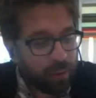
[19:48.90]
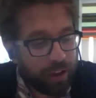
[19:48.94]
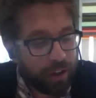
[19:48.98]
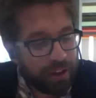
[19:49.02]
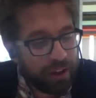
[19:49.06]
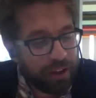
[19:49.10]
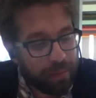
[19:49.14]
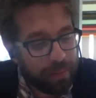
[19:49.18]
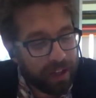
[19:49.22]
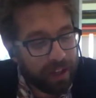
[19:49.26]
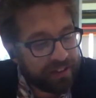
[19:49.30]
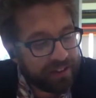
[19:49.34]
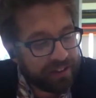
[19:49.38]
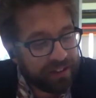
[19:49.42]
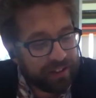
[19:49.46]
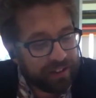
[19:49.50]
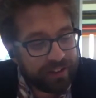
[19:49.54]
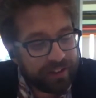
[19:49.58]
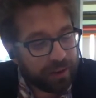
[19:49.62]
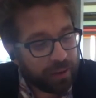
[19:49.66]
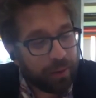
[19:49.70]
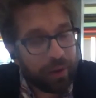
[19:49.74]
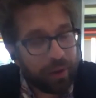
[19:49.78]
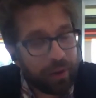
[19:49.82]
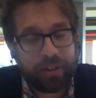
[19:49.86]
of the best
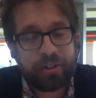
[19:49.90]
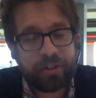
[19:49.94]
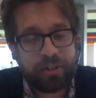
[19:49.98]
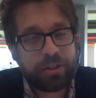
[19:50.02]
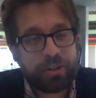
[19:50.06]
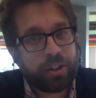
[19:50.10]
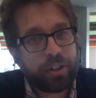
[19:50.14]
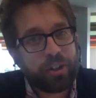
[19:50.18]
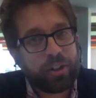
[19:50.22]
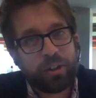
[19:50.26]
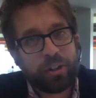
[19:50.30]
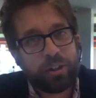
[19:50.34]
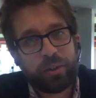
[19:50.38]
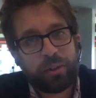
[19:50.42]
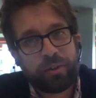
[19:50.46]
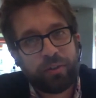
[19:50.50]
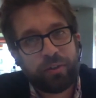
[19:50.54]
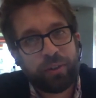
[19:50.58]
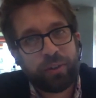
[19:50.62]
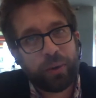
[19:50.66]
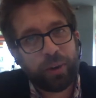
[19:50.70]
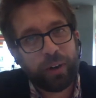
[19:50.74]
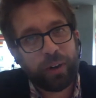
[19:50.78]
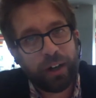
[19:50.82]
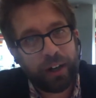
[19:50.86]
things in the world that you could do
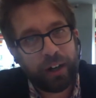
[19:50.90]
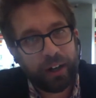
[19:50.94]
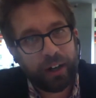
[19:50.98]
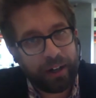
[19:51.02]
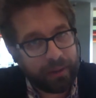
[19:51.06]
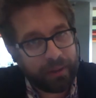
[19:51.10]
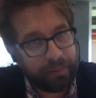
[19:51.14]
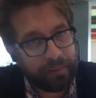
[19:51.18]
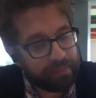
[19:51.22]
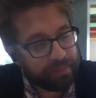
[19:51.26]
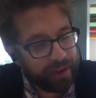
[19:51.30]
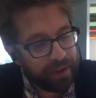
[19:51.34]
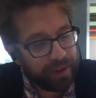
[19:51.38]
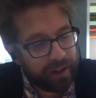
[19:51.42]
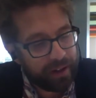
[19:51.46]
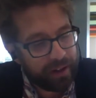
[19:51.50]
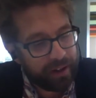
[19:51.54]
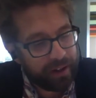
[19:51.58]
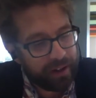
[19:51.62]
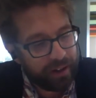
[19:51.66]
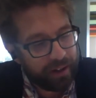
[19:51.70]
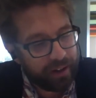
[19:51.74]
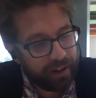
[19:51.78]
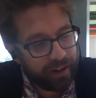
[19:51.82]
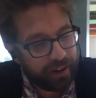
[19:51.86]
for
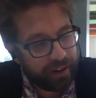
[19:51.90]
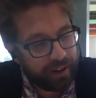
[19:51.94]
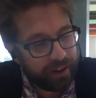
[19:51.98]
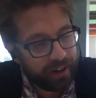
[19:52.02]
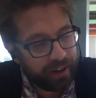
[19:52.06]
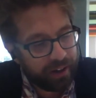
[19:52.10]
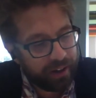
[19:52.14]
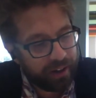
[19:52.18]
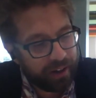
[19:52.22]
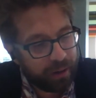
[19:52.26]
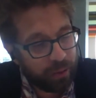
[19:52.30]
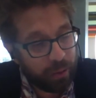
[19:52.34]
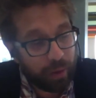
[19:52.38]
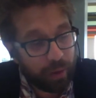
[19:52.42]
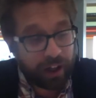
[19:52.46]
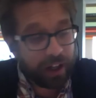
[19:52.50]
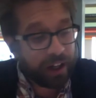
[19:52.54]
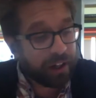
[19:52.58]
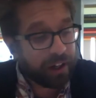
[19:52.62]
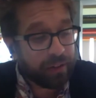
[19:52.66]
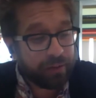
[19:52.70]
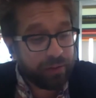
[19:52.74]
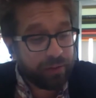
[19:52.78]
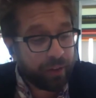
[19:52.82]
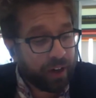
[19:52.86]

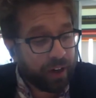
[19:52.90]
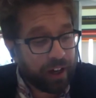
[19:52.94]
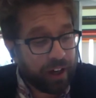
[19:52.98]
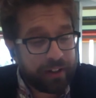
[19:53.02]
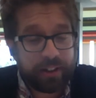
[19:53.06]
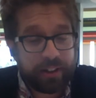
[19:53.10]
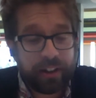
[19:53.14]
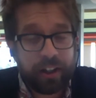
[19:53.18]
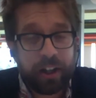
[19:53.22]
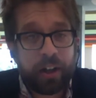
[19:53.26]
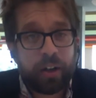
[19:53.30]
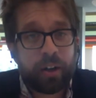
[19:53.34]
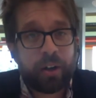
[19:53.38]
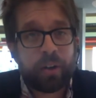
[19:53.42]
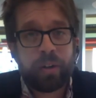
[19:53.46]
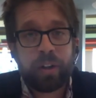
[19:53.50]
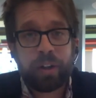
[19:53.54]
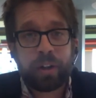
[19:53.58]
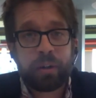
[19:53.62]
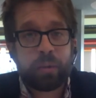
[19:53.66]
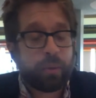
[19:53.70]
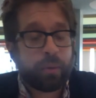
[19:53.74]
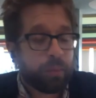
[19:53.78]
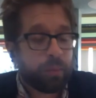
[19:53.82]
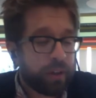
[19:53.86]
and for SEO.
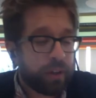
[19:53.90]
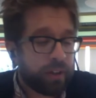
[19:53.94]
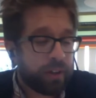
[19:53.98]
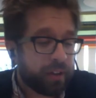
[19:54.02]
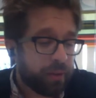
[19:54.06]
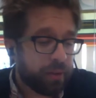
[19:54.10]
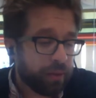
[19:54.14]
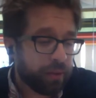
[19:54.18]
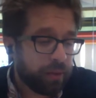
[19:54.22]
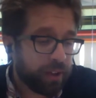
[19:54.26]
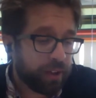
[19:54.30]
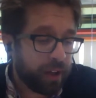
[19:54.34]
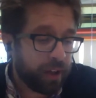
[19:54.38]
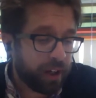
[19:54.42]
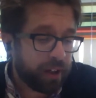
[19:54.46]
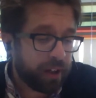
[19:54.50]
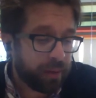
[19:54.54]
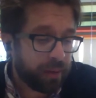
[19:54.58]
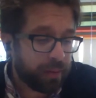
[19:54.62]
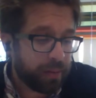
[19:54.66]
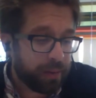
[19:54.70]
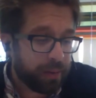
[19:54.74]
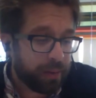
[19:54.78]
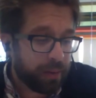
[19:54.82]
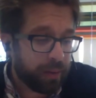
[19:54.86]
Like when we talk
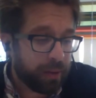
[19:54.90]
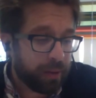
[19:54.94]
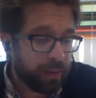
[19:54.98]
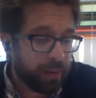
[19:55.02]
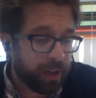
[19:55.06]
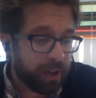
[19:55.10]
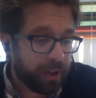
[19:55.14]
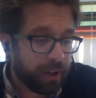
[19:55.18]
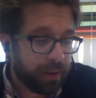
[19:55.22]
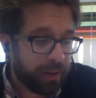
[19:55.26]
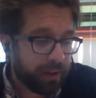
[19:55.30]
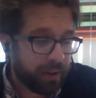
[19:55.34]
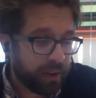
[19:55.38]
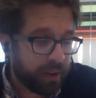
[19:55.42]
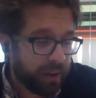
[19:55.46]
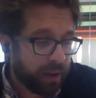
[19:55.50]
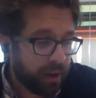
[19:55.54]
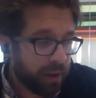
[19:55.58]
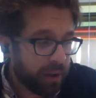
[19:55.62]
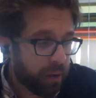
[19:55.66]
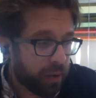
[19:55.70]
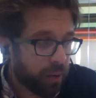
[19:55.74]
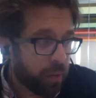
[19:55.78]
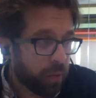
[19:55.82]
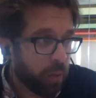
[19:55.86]
to people about
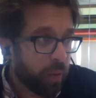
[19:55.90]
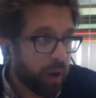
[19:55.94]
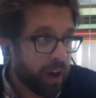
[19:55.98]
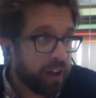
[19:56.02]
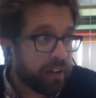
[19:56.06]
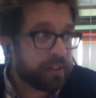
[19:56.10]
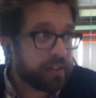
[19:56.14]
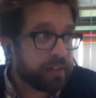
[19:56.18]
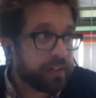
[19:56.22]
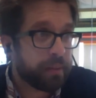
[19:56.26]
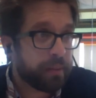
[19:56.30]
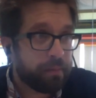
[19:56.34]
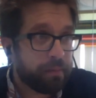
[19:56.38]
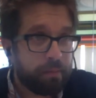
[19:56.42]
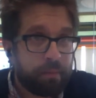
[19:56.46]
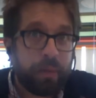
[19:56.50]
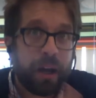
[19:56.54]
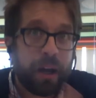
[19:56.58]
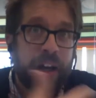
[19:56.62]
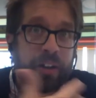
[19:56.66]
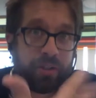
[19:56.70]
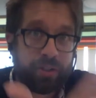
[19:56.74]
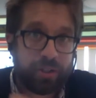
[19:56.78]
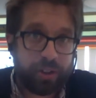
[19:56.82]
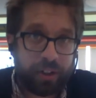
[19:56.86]
what to
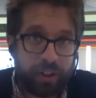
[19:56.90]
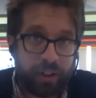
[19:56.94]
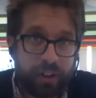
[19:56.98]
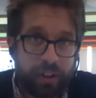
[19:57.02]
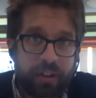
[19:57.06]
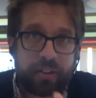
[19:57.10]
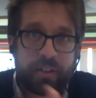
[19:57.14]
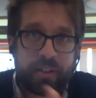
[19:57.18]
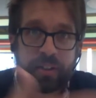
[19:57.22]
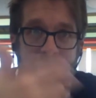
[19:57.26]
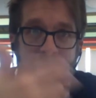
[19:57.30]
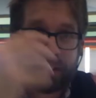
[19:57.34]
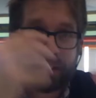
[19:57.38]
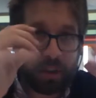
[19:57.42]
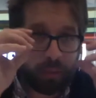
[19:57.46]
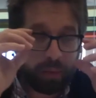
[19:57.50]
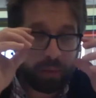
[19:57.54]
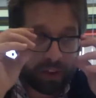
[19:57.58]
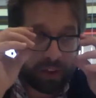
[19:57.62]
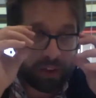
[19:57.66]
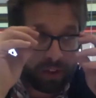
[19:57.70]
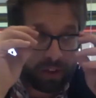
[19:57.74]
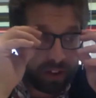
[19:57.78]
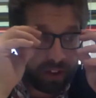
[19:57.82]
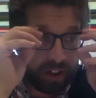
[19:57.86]
measure to see
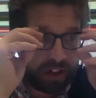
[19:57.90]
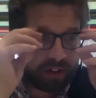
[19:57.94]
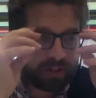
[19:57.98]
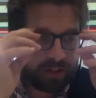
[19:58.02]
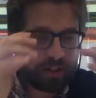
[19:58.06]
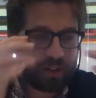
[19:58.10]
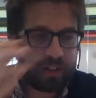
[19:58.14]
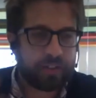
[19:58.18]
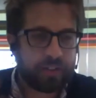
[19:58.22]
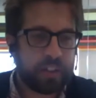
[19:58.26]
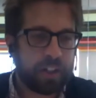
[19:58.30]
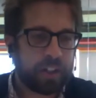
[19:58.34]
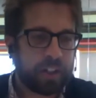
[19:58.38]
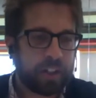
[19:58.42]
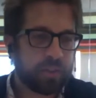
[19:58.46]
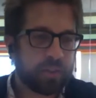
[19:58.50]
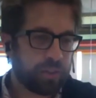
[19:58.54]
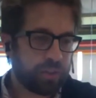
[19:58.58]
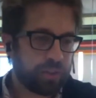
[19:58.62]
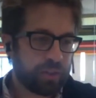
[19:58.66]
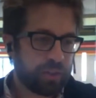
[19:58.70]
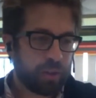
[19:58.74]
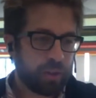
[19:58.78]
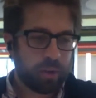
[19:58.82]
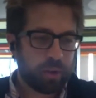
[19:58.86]
whether or not you're
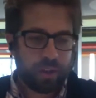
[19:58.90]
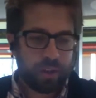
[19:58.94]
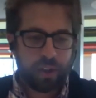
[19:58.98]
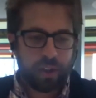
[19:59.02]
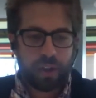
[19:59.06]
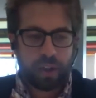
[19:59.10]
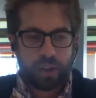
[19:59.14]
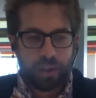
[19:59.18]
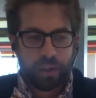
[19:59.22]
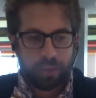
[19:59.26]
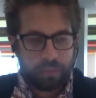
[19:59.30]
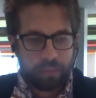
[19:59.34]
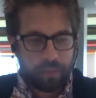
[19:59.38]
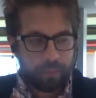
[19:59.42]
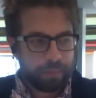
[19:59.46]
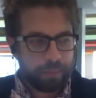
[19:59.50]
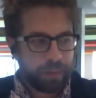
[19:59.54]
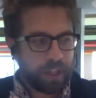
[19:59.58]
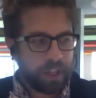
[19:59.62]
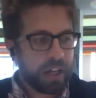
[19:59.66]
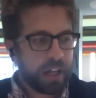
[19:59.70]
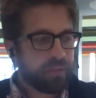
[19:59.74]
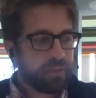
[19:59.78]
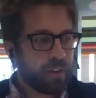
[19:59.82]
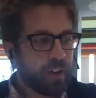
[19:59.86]
successful. So
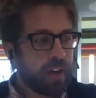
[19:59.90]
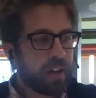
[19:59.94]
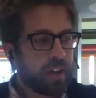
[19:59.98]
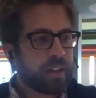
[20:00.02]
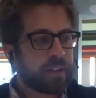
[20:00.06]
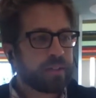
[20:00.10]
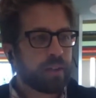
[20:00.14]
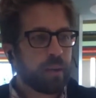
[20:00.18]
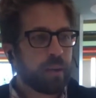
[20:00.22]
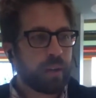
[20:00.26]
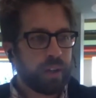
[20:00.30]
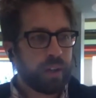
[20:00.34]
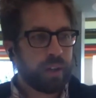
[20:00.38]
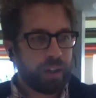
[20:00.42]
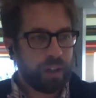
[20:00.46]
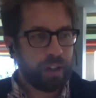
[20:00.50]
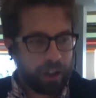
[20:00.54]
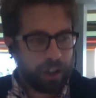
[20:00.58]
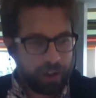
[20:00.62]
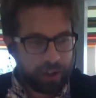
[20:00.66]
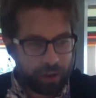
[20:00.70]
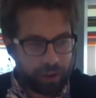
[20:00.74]
Black Friday is going on.